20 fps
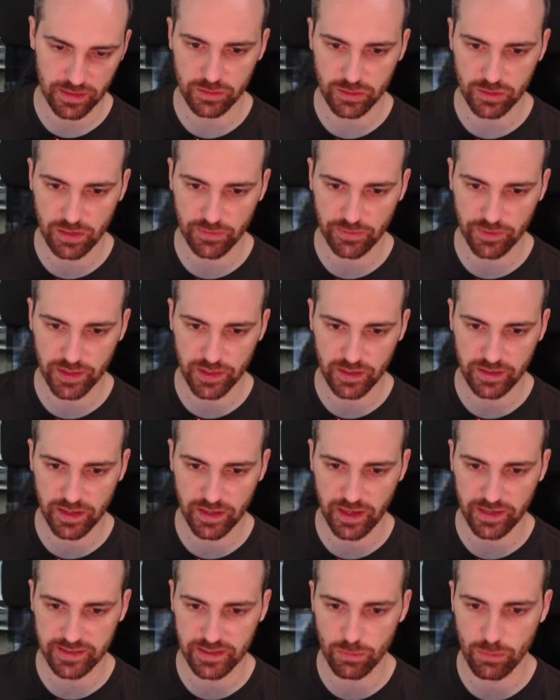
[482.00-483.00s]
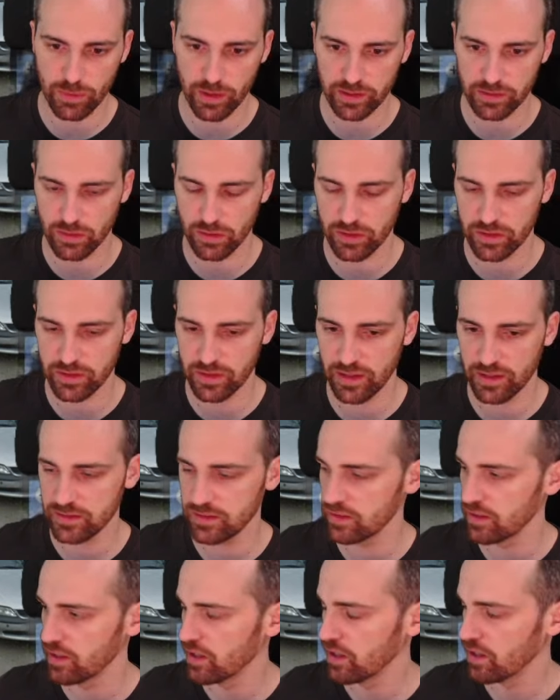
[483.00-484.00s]
you have here the X and Y
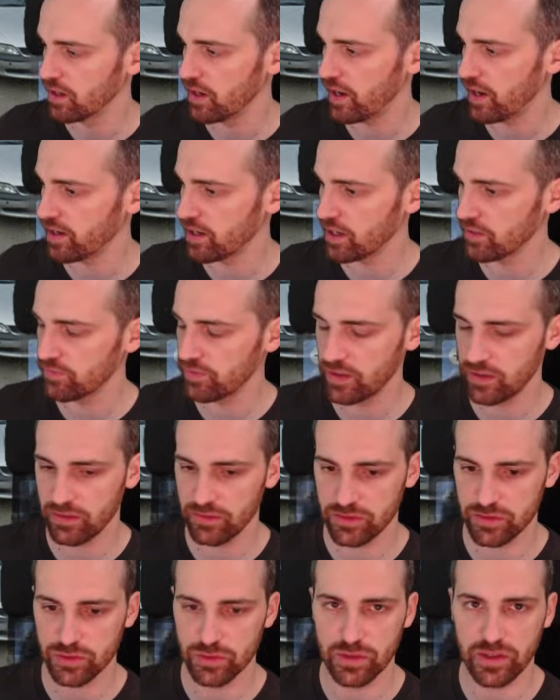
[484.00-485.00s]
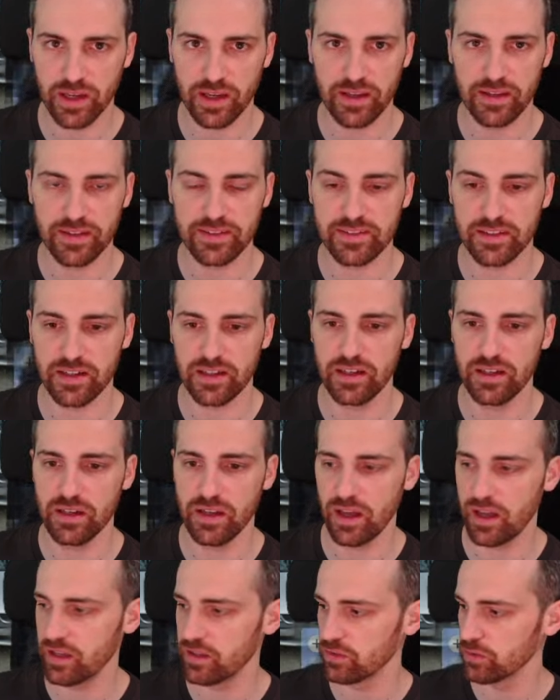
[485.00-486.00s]
coordinates. I have a 2K screen
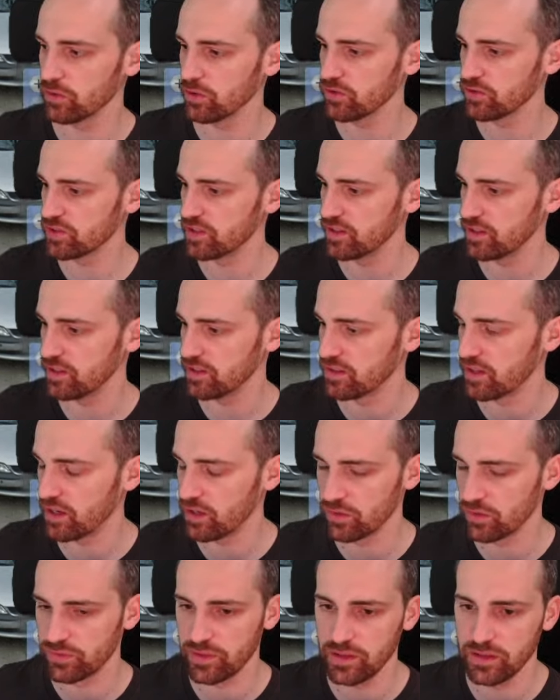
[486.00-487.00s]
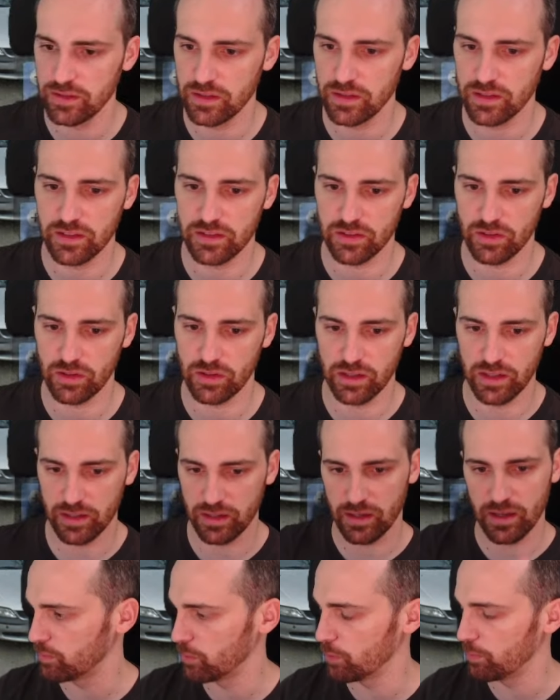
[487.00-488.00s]
and you don't see the entire of it. It's
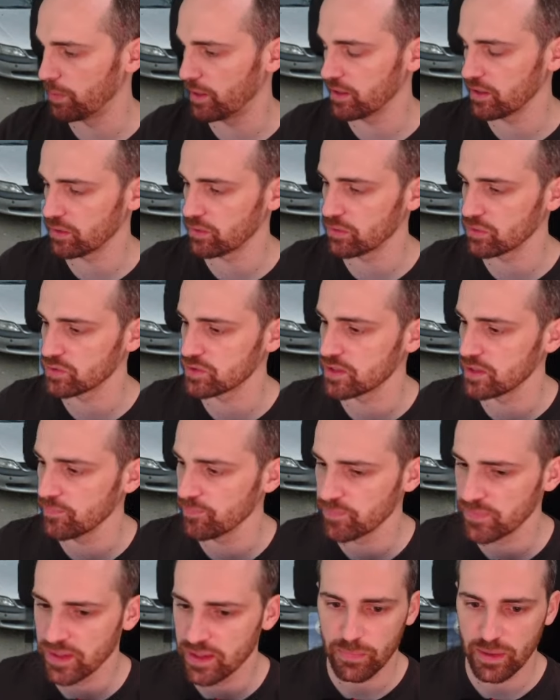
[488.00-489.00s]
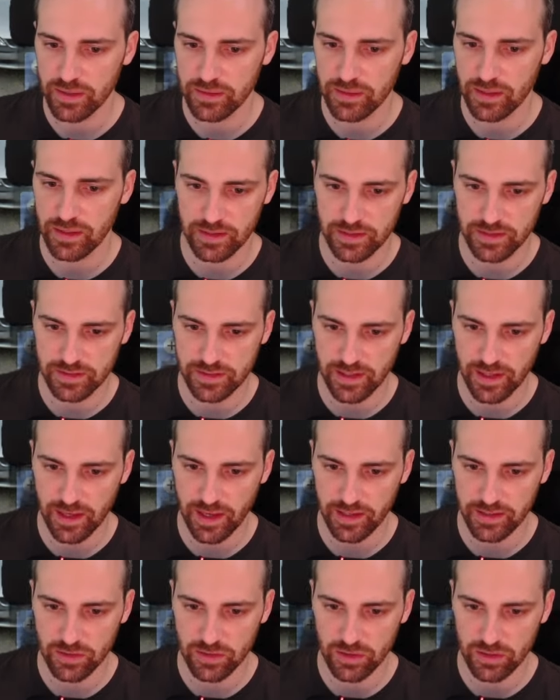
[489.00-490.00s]
only a small part that you see. But this is the
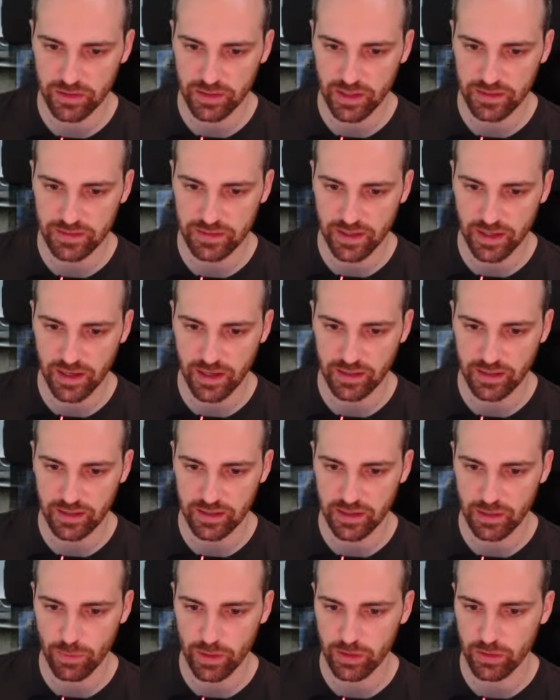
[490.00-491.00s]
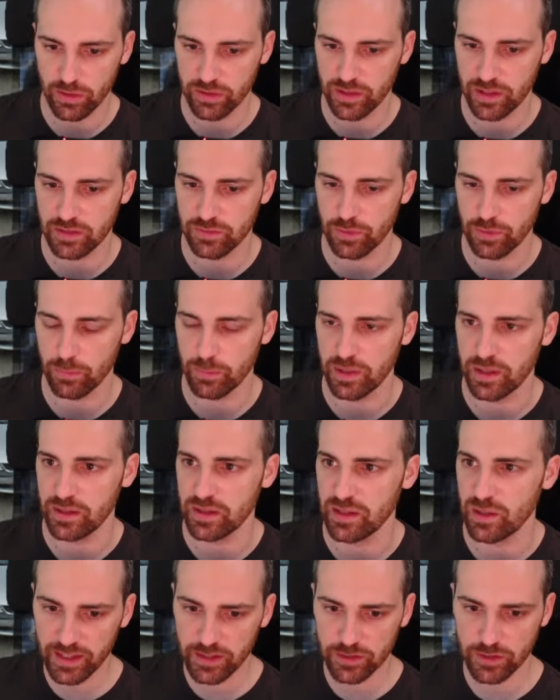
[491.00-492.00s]
X coordinates and the Y coordinate for me.
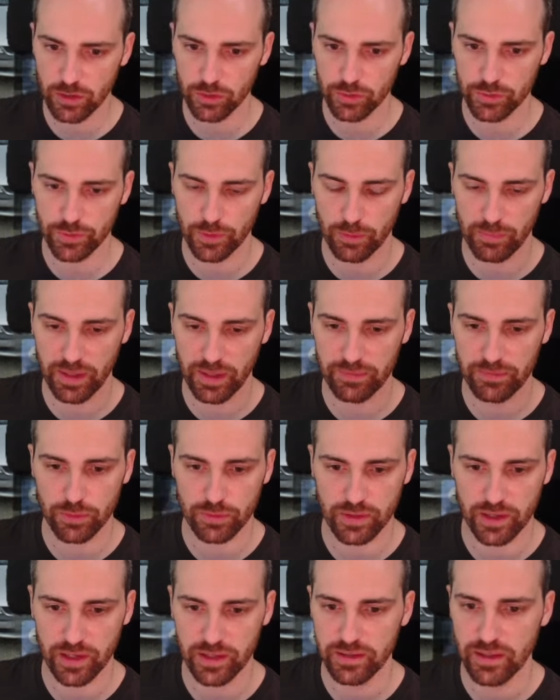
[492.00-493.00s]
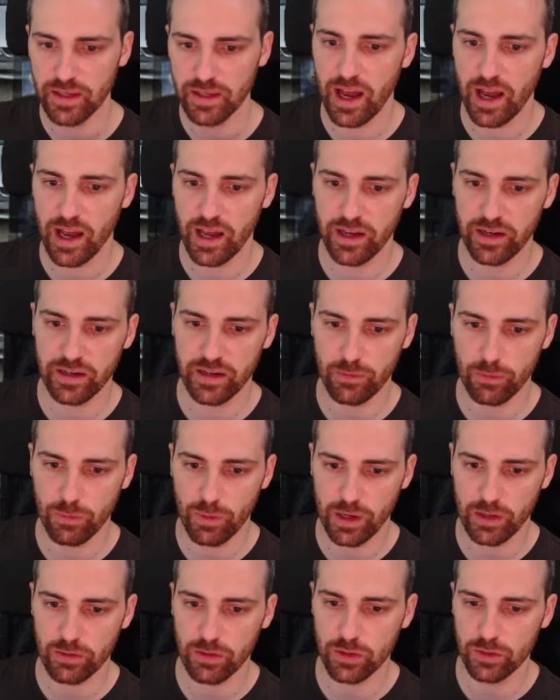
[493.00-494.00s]
X goes from left to right and
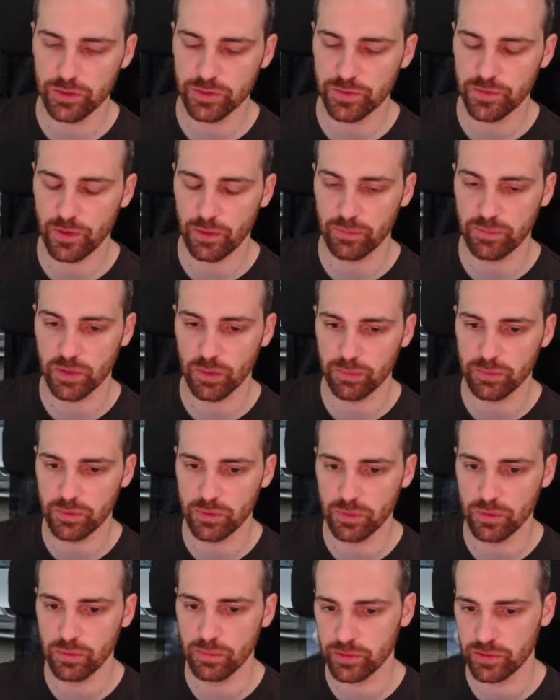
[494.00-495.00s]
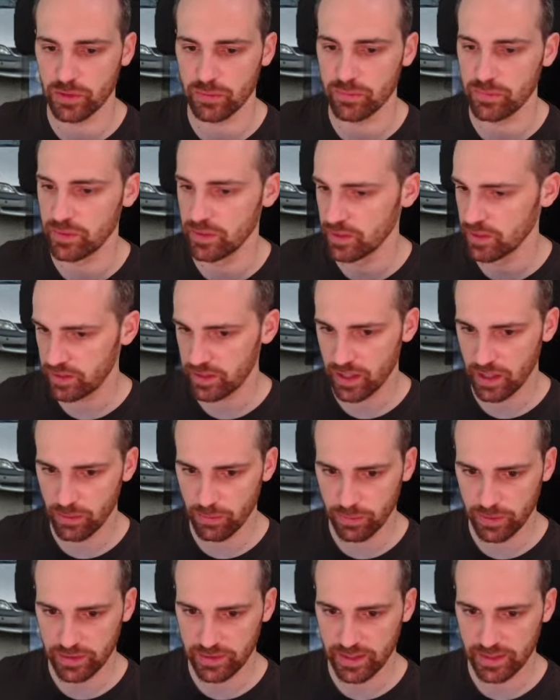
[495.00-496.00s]
Y goes from top to bottom.
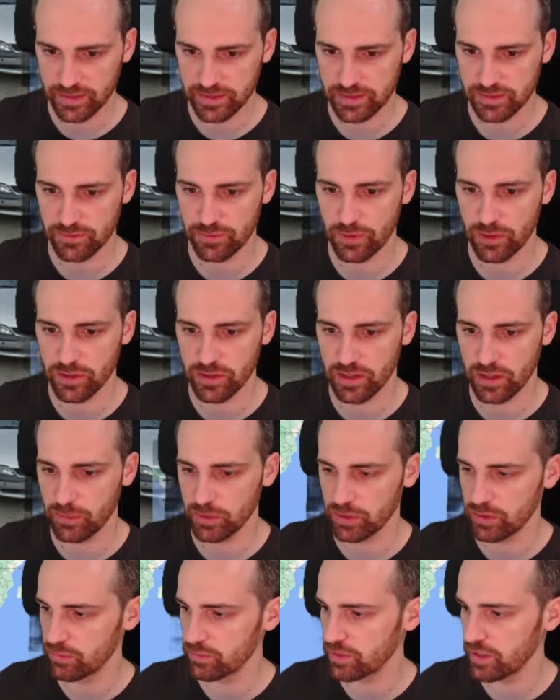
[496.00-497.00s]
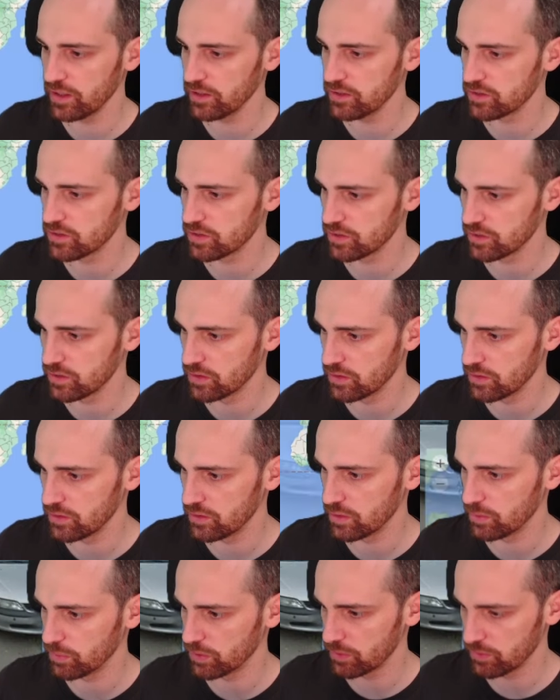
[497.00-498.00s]
Now it asks for the bottom right. So
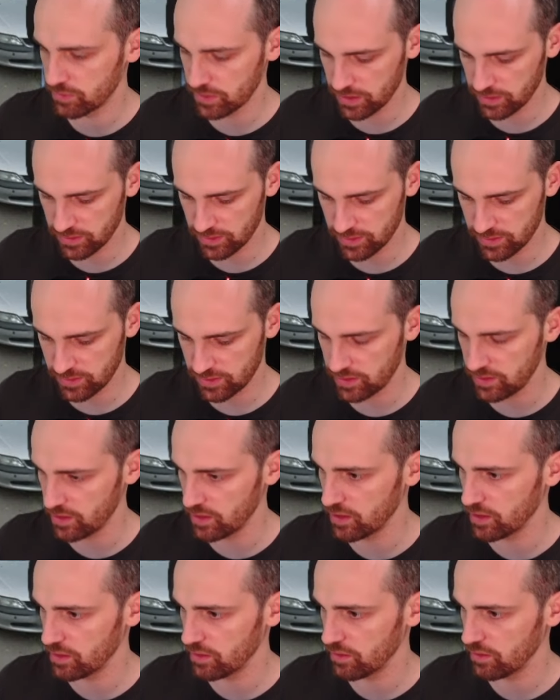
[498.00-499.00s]
the bottom right is here.